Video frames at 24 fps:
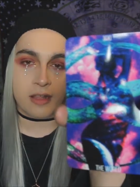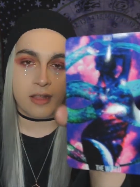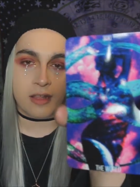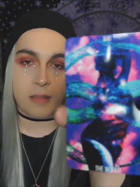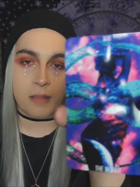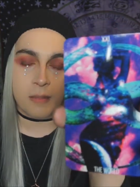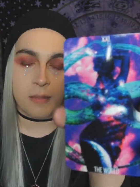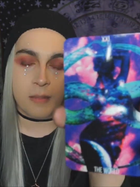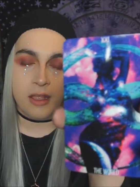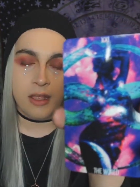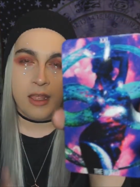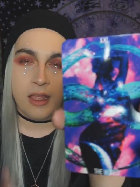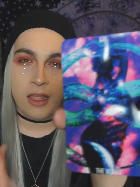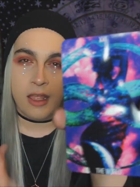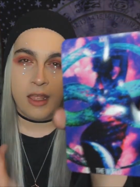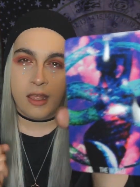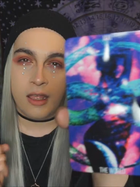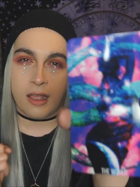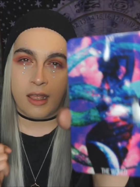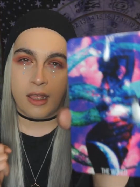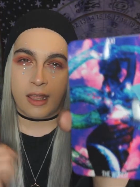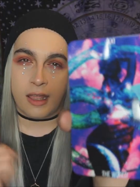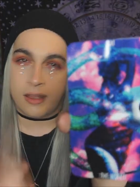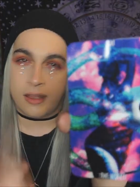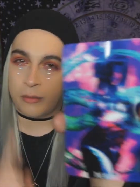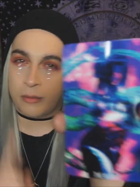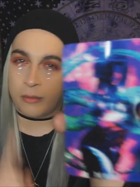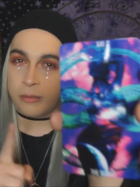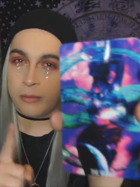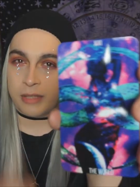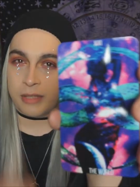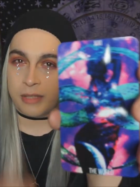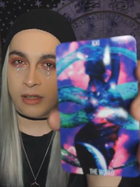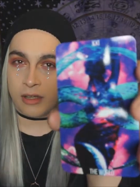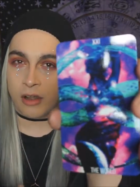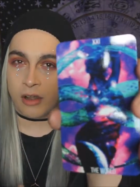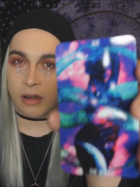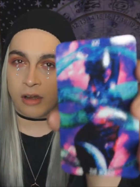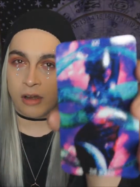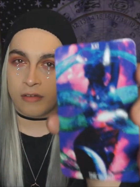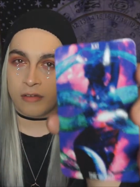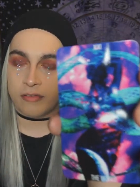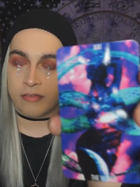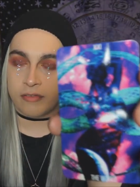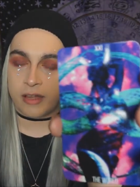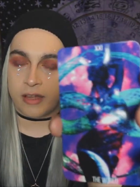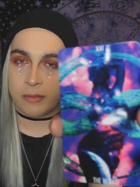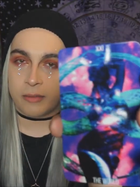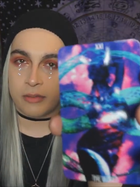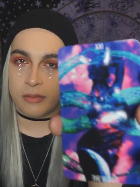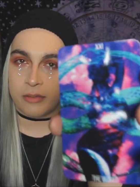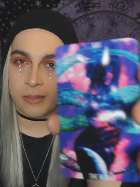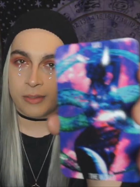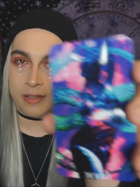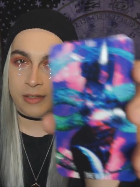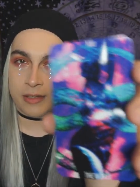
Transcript: them, it would be a hard fight between